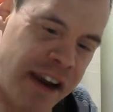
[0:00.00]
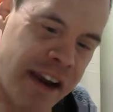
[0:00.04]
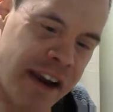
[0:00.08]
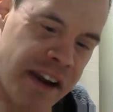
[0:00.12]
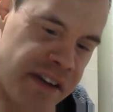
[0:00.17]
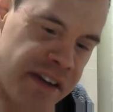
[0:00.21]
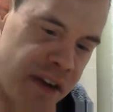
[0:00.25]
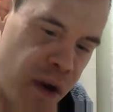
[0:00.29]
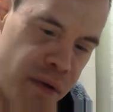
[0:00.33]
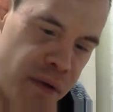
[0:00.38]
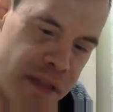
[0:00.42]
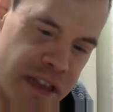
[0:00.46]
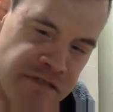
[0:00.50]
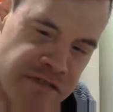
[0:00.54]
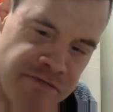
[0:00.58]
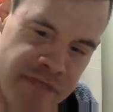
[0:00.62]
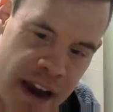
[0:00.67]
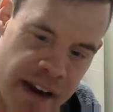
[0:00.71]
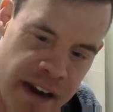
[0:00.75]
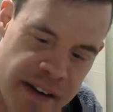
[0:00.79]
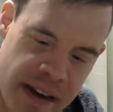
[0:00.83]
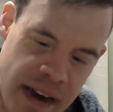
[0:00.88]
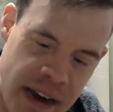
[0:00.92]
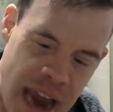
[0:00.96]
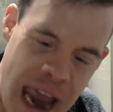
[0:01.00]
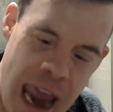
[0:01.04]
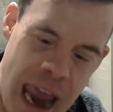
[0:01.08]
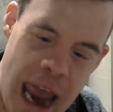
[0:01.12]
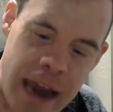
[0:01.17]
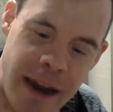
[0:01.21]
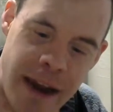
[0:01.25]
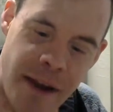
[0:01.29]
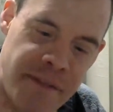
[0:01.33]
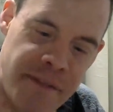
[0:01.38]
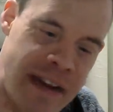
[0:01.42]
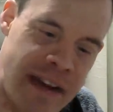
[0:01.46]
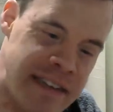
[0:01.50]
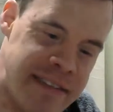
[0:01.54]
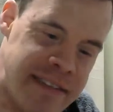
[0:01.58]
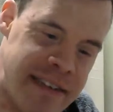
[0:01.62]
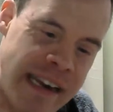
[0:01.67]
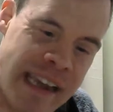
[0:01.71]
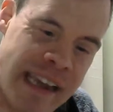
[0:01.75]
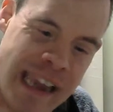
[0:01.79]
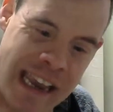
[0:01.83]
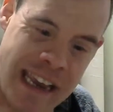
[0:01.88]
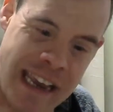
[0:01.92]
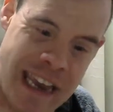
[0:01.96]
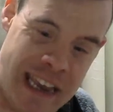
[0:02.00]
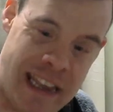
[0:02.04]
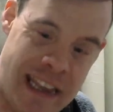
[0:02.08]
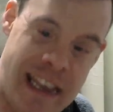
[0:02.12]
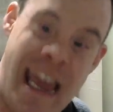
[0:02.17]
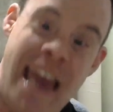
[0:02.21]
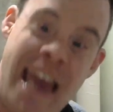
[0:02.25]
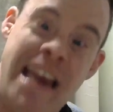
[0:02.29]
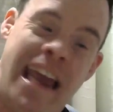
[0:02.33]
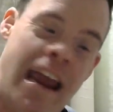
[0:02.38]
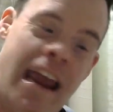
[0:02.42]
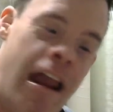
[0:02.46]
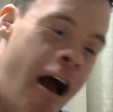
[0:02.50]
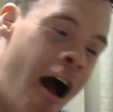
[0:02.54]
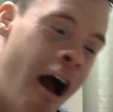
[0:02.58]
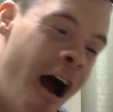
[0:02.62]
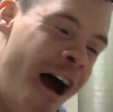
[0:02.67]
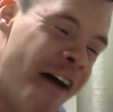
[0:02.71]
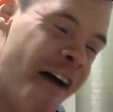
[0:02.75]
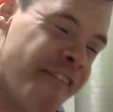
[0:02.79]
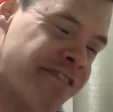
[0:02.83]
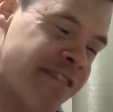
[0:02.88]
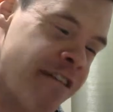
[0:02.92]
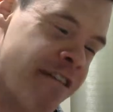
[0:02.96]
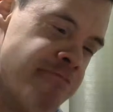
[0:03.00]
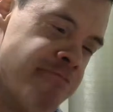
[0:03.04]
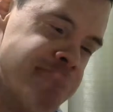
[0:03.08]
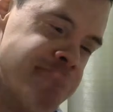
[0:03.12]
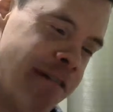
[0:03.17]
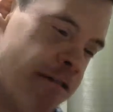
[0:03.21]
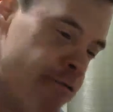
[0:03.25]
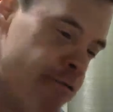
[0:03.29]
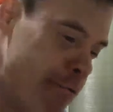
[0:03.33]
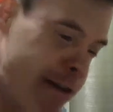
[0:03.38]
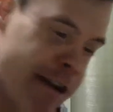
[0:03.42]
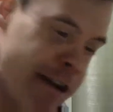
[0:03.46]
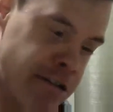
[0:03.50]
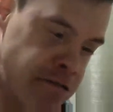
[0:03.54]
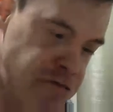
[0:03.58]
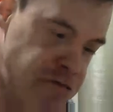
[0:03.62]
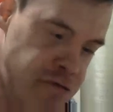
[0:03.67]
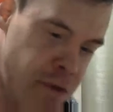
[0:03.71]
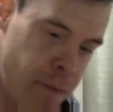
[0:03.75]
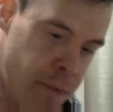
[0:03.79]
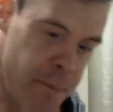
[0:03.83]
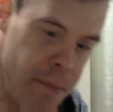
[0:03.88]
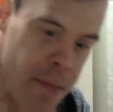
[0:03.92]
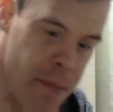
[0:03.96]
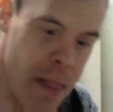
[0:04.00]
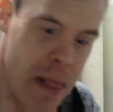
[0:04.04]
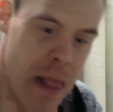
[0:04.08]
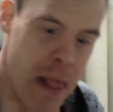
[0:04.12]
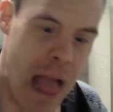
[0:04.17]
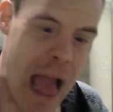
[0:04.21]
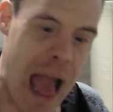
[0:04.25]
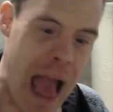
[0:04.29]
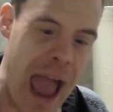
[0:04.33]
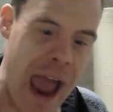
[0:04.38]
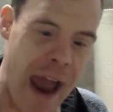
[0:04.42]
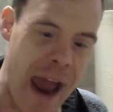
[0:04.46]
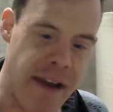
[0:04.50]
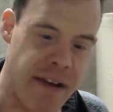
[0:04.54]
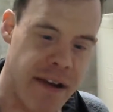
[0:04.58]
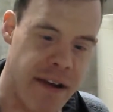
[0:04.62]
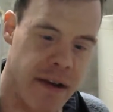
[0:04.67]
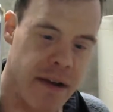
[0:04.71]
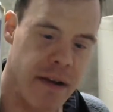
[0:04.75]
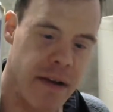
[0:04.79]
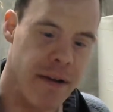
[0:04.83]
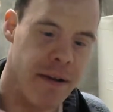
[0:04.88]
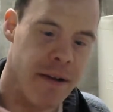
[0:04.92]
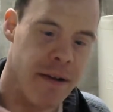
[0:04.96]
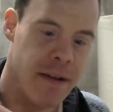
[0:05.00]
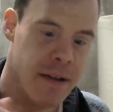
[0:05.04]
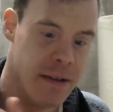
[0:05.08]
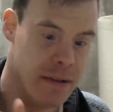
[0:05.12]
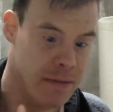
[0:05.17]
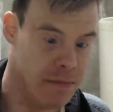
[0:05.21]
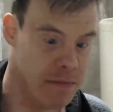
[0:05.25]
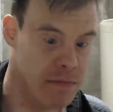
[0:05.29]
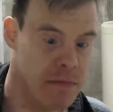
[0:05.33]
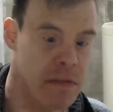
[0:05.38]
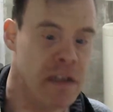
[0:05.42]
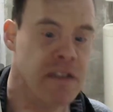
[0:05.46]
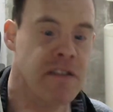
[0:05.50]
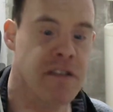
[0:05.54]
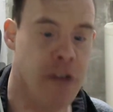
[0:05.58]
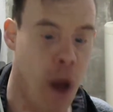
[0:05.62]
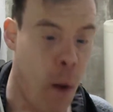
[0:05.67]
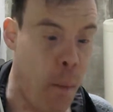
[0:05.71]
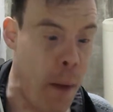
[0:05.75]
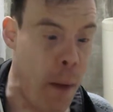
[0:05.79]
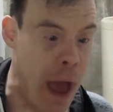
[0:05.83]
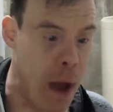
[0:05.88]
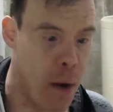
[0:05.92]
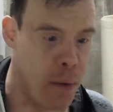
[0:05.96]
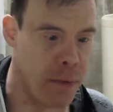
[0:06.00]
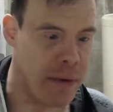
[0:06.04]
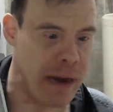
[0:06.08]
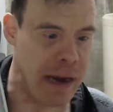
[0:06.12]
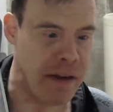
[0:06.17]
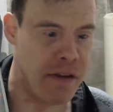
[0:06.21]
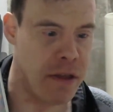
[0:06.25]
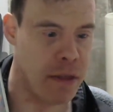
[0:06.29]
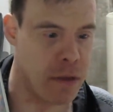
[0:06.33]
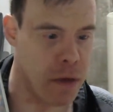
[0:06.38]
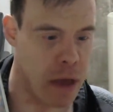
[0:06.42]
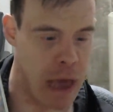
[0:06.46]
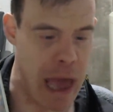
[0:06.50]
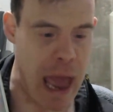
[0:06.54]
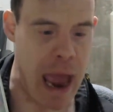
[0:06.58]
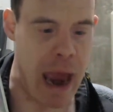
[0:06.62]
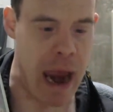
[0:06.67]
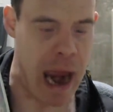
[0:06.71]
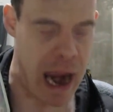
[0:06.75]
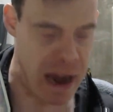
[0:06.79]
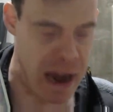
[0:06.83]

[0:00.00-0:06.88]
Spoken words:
if you can do this right, and if Disney can get off their rear ends and go out into the